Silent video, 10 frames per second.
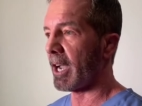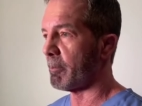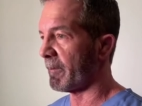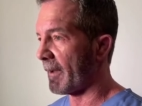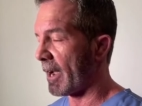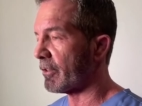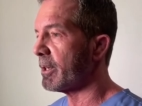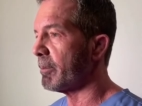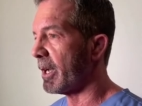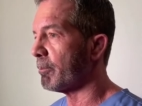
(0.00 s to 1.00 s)
I'm a
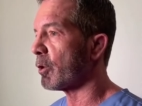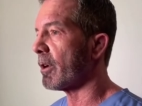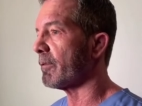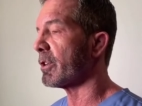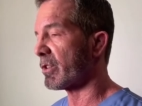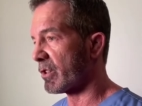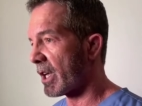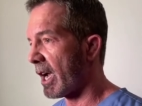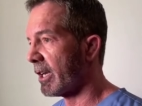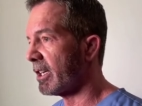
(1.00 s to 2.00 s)
founding member of the
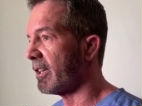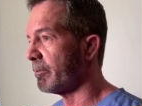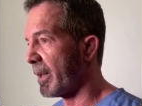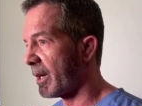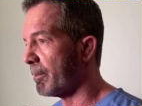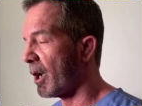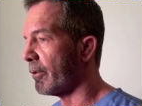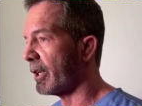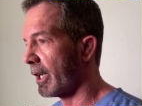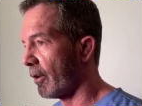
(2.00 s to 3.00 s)
Society of
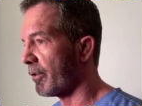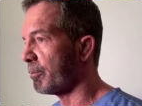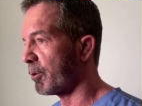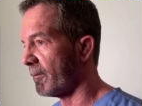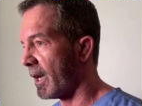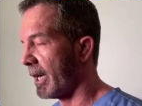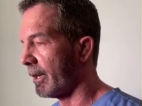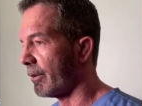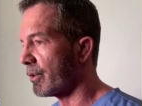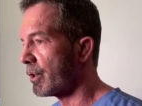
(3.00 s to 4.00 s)
Metabolic Health Providers.